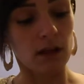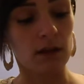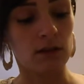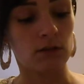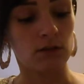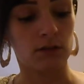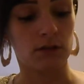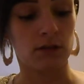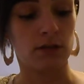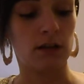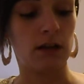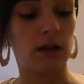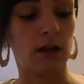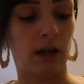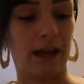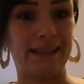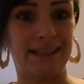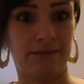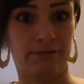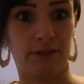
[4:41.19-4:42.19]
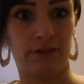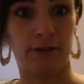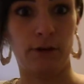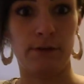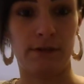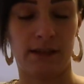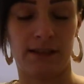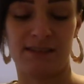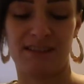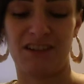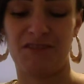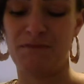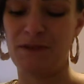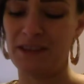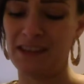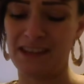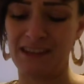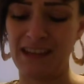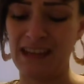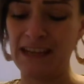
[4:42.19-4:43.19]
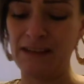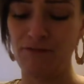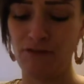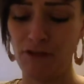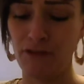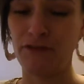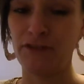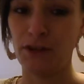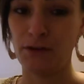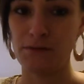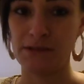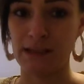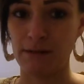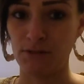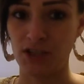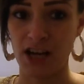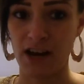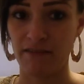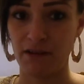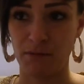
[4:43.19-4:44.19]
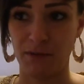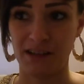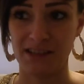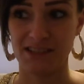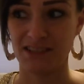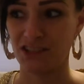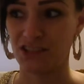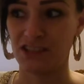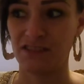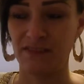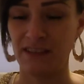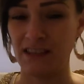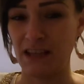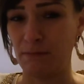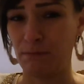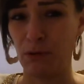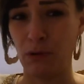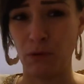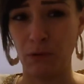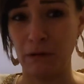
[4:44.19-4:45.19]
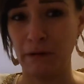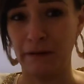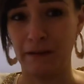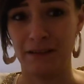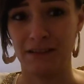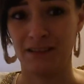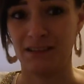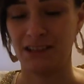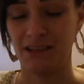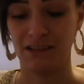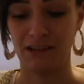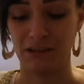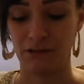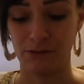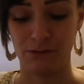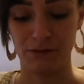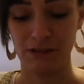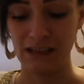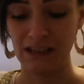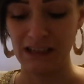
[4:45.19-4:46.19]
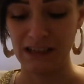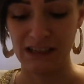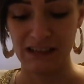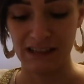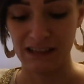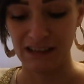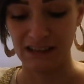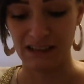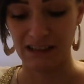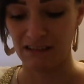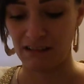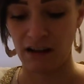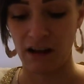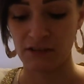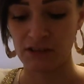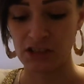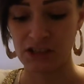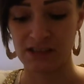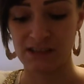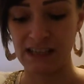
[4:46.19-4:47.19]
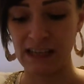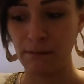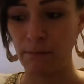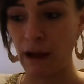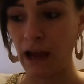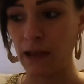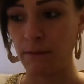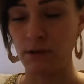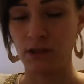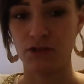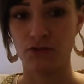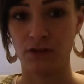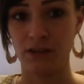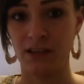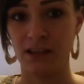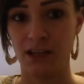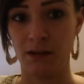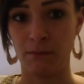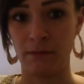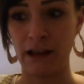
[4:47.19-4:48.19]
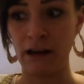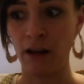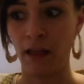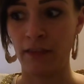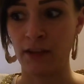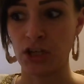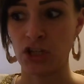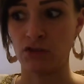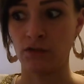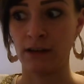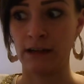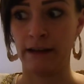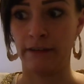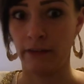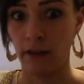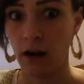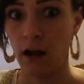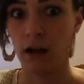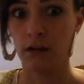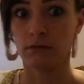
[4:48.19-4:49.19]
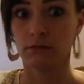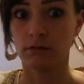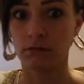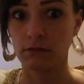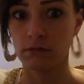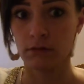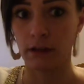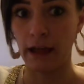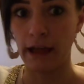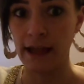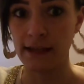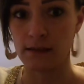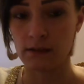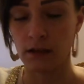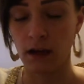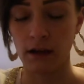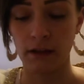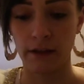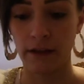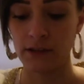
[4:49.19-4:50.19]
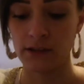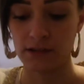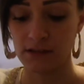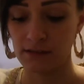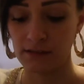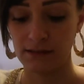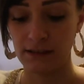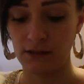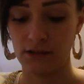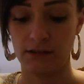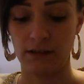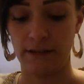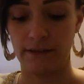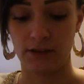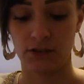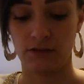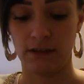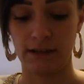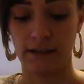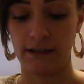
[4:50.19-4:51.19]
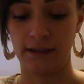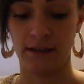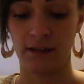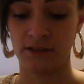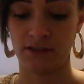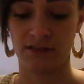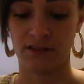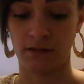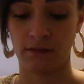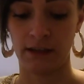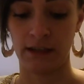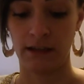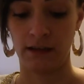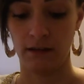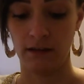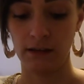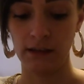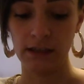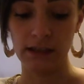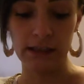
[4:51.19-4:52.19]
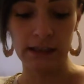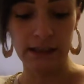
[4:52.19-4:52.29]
And like, he didn't refuse it and stuff, but he refused them cherry ones, and I just think they're pointless. I don't know. I just see babies drinking them. They look like they're struggling. They're like, their heads go. They're just like they're struggling. I just don't get it.